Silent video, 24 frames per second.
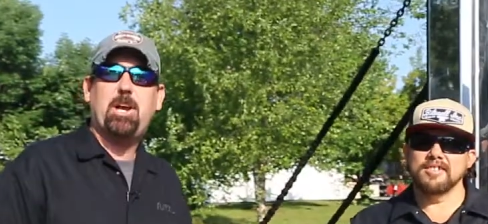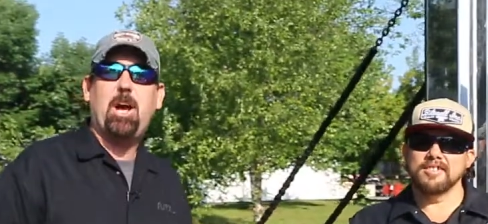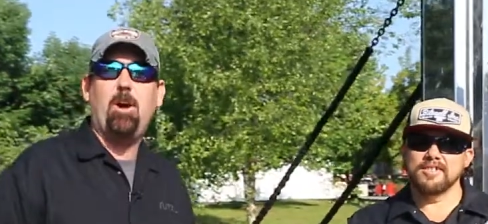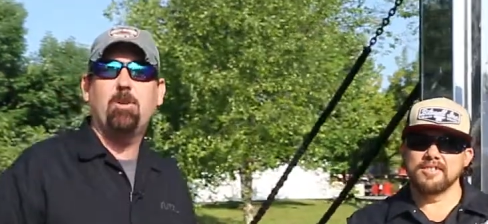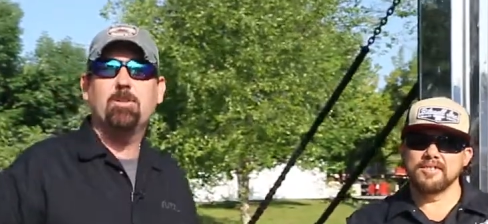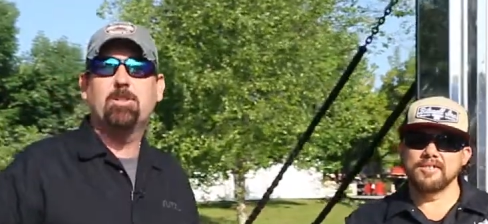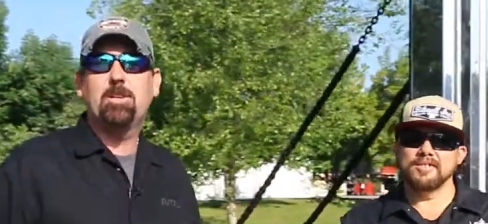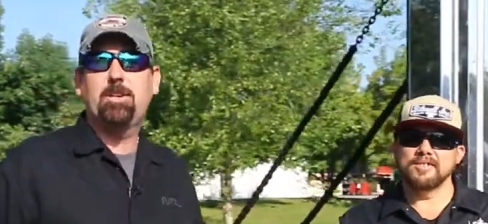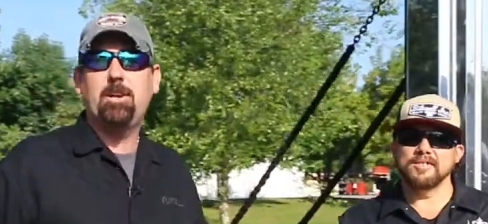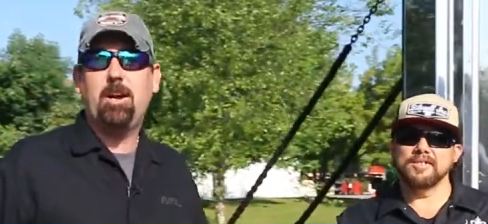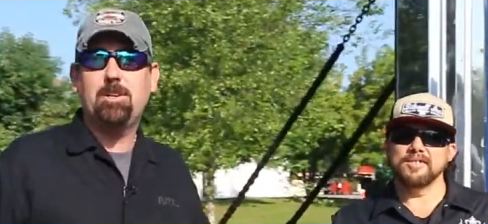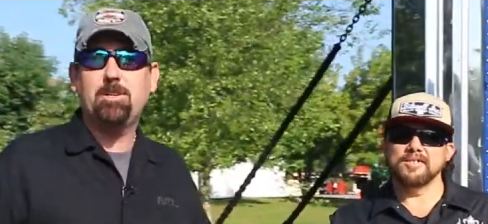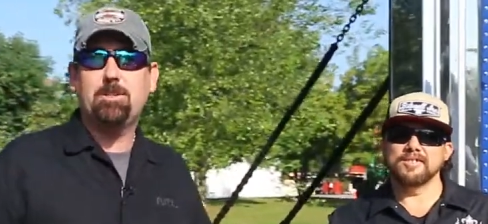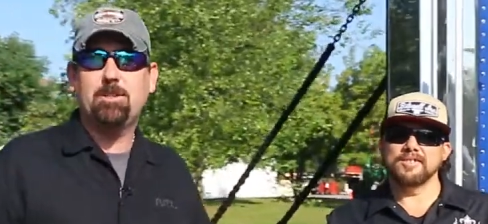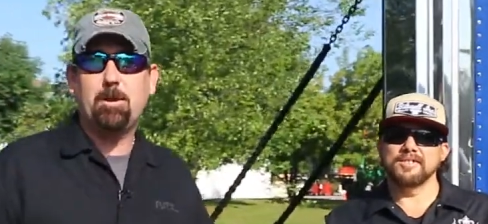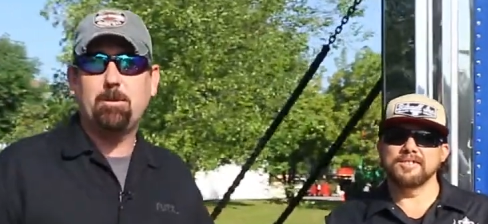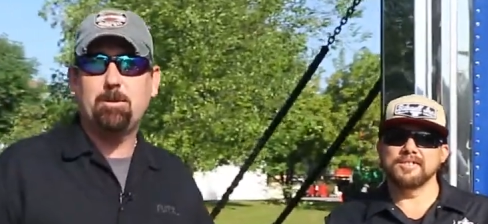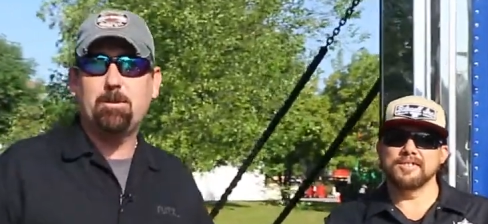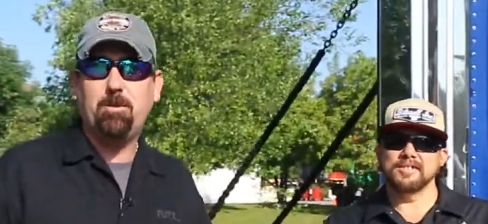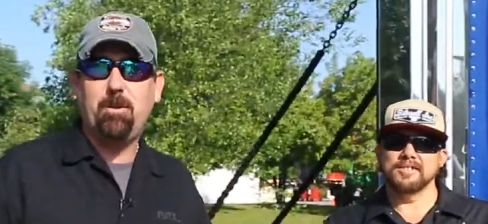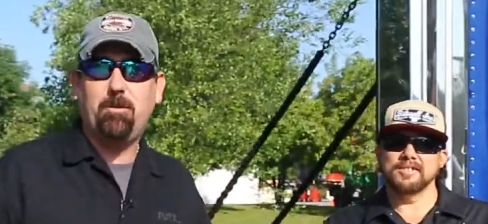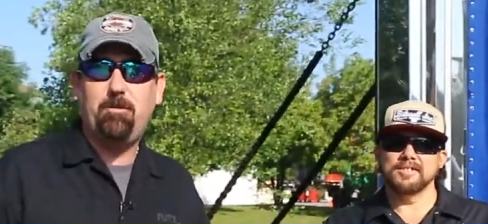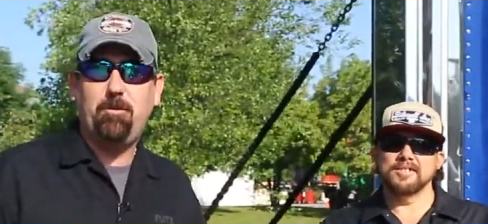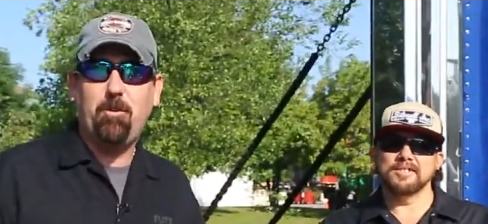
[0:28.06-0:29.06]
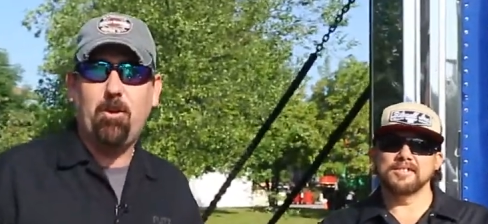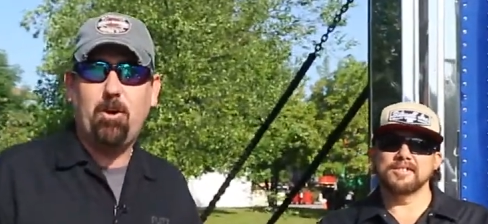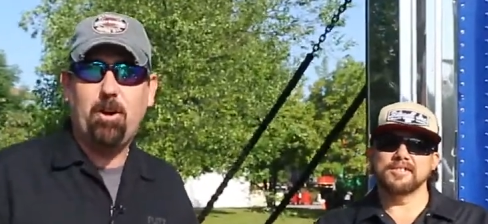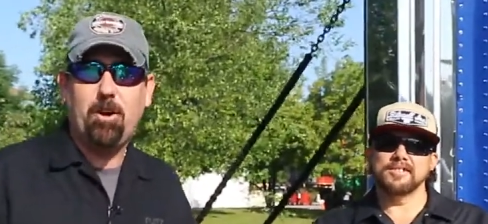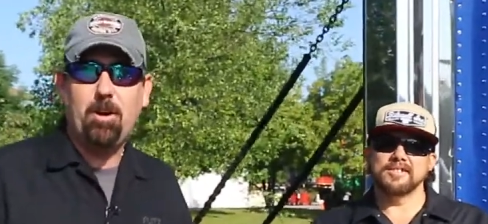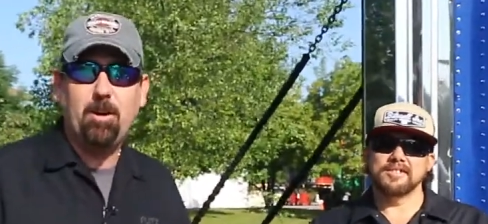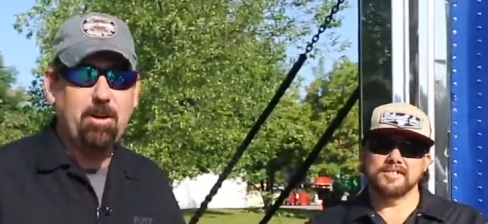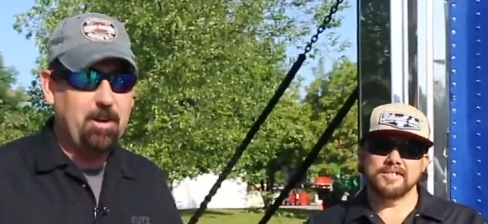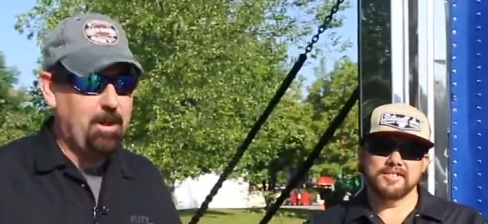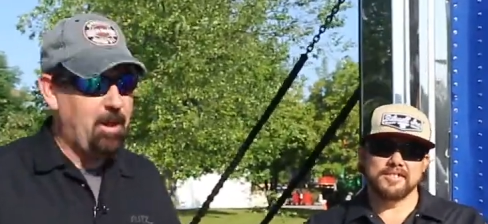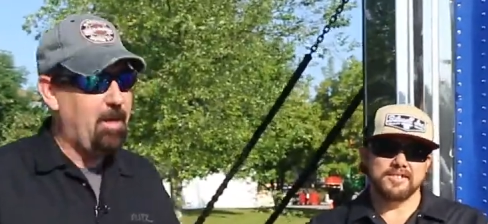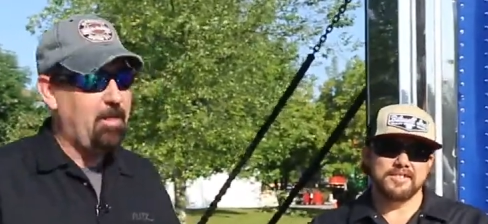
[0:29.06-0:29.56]
Speaker 1: Count's Kustoms before?
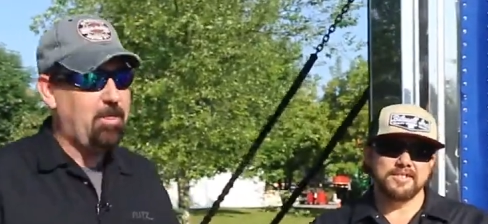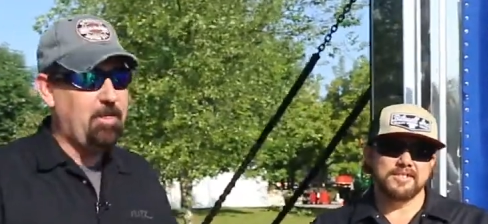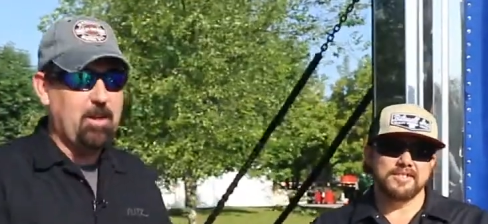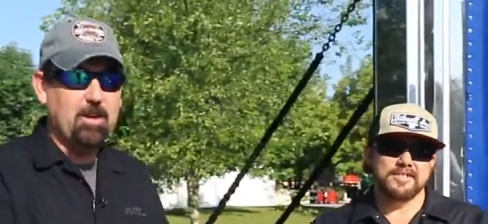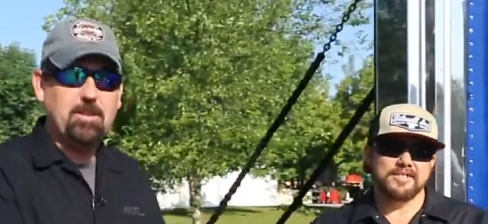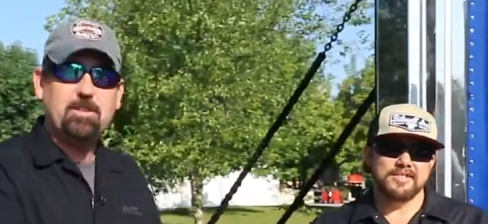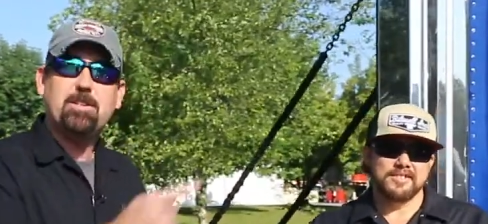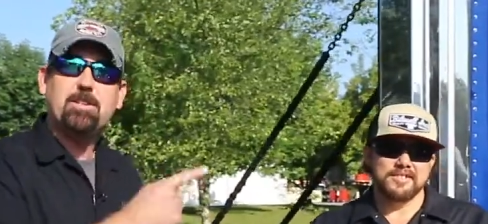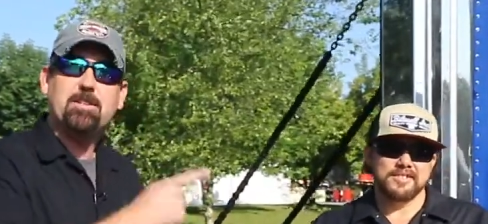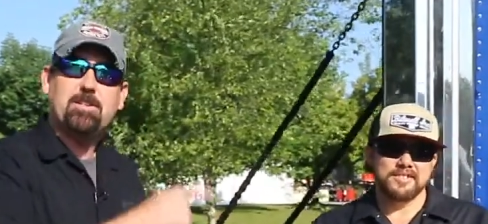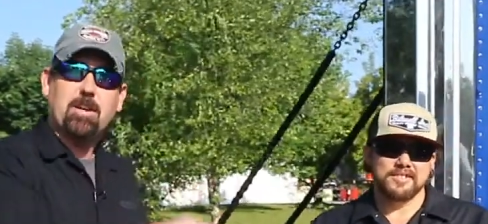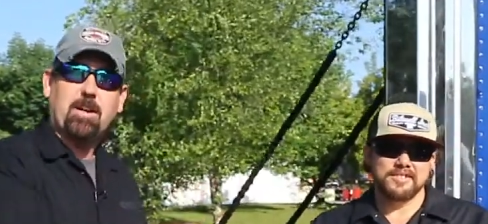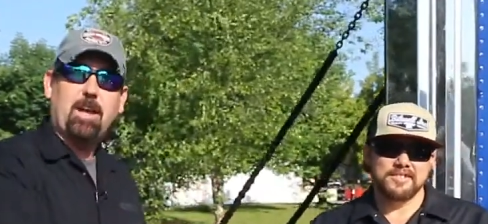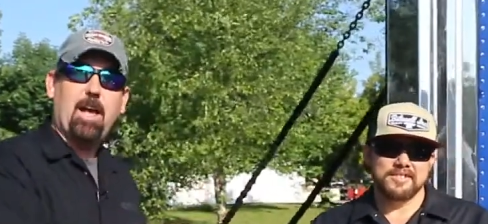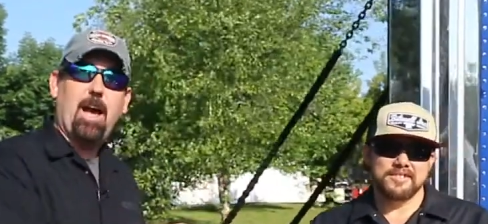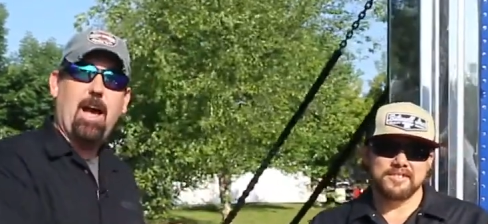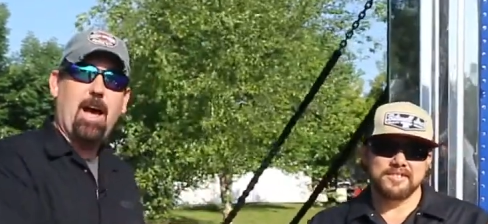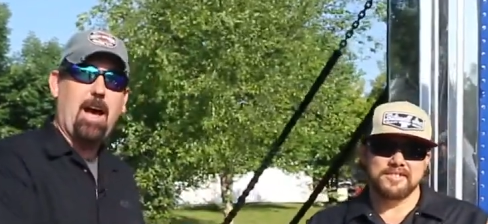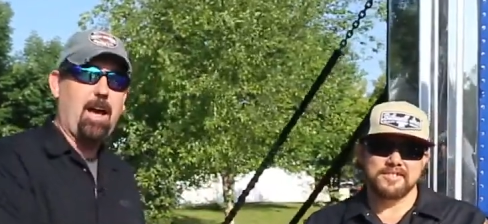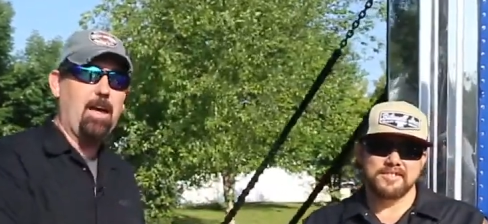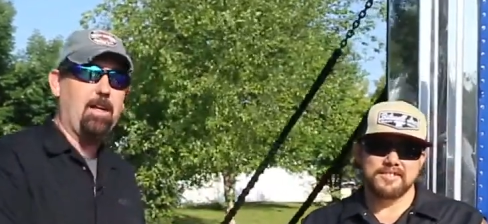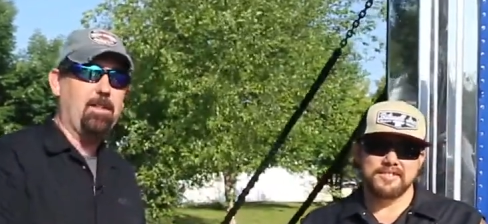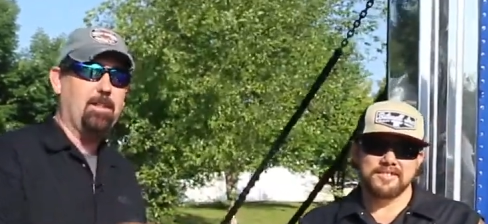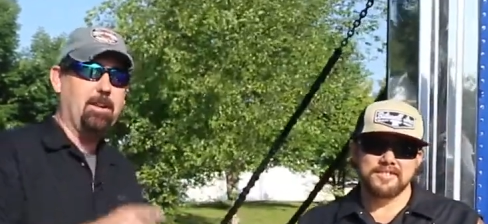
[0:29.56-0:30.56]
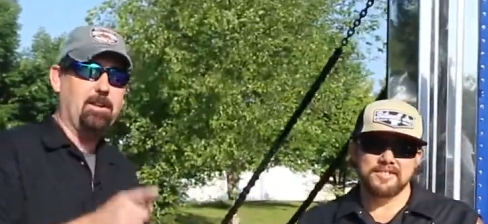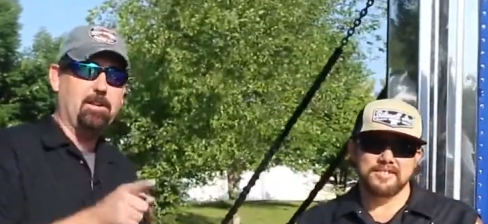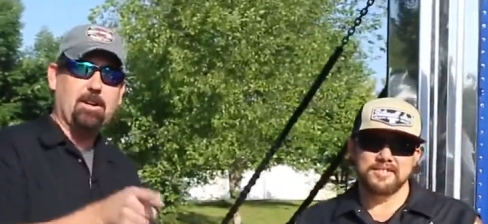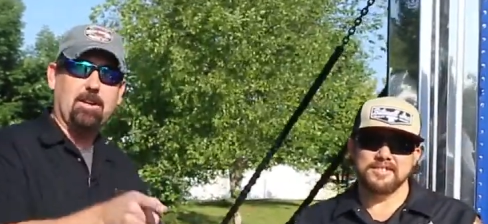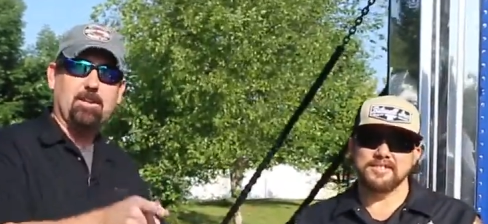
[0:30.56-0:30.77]
This is a guy that